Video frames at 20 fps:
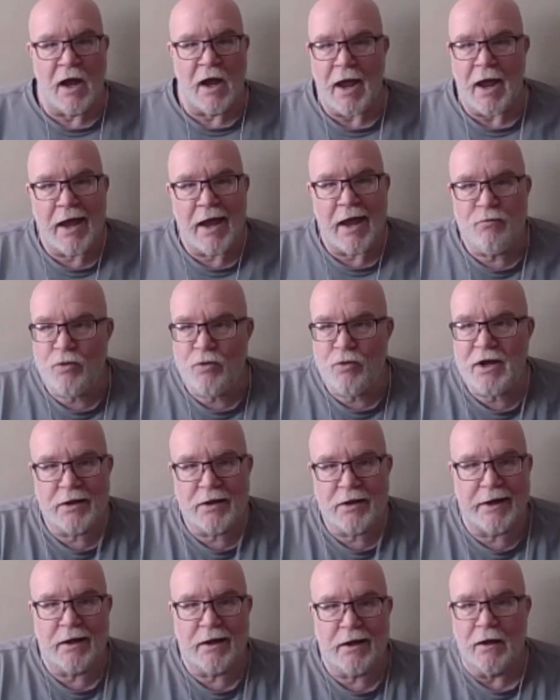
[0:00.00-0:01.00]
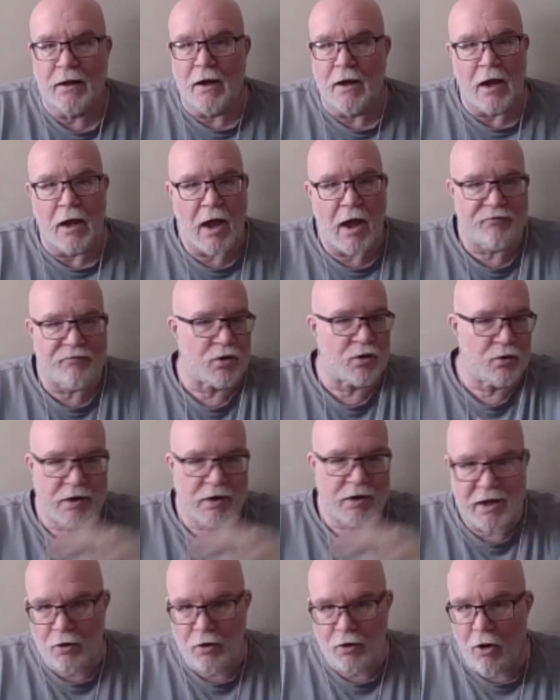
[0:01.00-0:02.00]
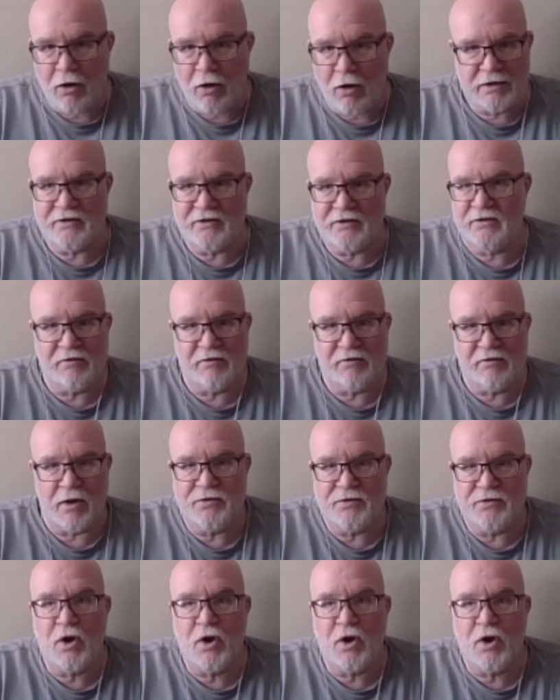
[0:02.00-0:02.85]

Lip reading: And really, after looking at all these different,